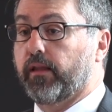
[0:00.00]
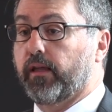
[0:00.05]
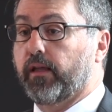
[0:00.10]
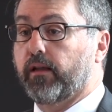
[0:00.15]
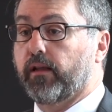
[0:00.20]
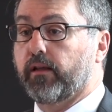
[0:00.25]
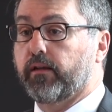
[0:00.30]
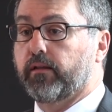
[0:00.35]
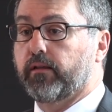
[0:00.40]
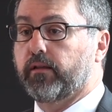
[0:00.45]

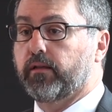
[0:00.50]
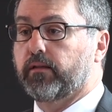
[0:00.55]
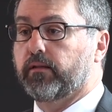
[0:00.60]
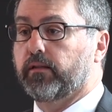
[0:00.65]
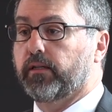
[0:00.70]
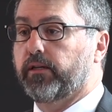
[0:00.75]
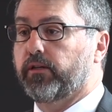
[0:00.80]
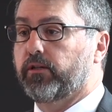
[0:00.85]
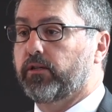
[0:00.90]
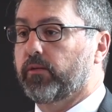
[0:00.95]
that under the
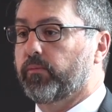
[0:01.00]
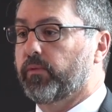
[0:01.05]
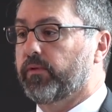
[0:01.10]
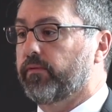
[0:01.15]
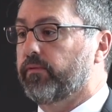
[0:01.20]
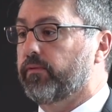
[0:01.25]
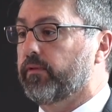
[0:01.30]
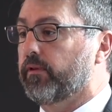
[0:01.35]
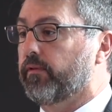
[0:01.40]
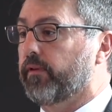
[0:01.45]
leadership
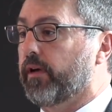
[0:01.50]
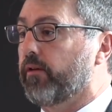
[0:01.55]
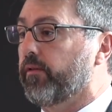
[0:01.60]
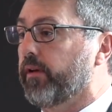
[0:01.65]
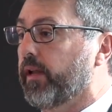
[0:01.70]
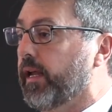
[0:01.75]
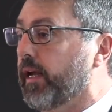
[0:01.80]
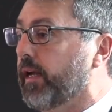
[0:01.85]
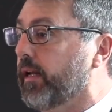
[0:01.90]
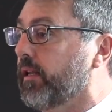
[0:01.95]
of
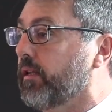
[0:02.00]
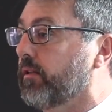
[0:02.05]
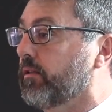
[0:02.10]
Owen Hegarty.